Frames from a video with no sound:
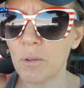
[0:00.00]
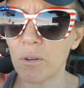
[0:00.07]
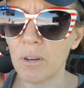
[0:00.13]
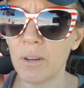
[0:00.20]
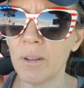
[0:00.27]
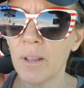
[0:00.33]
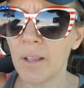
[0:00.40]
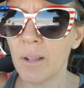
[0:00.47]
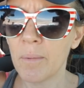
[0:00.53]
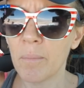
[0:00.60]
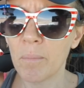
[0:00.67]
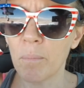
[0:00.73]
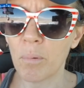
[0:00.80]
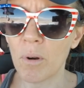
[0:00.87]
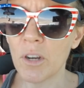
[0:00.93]
of
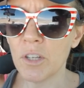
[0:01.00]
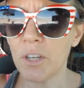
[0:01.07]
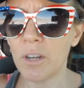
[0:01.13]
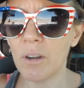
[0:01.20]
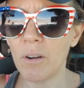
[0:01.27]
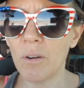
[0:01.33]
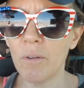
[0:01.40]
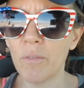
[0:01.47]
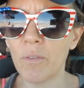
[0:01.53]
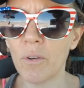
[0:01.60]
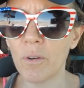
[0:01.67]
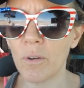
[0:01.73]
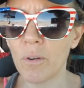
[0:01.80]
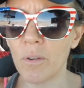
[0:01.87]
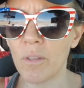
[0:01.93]
brush it
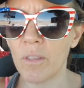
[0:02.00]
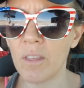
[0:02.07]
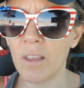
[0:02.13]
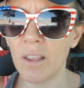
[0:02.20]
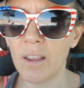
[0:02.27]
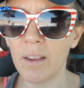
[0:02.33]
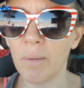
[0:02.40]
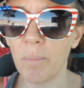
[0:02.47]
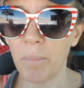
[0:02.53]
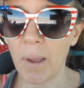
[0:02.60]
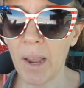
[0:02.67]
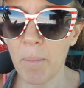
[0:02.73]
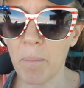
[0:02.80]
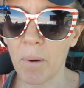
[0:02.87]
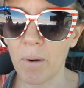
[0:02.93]
over the
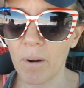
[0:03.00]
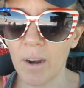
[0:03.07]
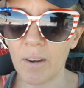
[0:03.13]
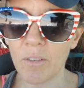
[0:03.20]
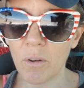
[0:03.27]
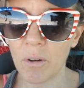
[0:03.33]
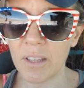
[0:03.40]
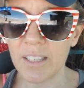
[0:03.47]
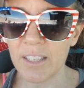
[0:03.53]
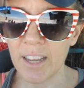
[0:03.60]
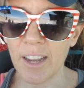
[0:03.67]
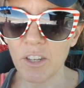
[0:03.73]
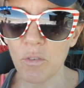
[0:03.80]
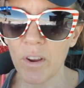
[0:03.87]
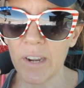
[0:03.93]
paper and totally
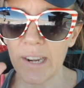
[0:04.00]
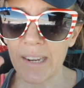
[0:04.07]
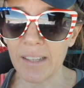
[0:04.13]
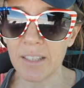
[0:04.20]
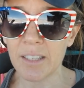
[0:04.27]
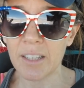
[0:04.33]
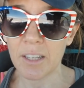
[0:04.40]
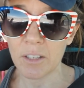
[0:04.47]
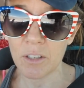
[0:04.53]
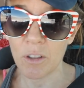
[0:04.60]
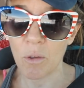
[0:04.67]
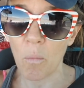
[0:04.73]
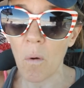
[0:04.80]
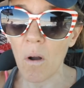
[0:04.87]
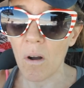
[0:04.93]
saturate it and it sticks to
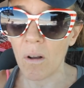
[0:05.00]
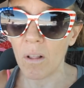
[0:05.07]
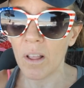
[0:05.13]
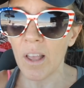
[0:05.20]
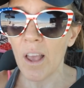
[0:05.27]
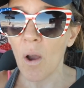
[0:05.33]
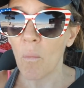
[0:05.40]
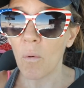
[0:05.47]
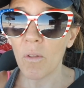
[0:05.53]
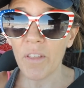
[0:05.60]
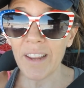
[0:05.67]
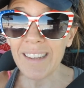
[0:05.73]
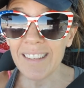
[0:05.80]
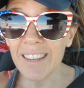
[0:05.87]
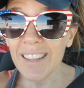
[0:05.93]
the wall. Well,
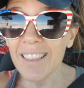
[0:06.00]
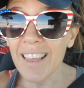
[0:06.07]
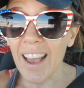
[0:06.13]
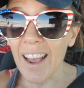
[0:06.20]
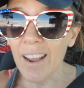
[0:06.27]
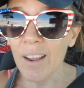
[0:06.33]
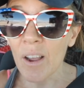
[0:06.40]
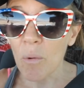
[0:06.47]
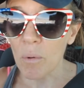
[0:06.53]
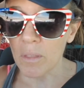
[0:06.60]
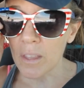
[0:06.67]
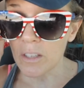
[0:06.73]
they did that with these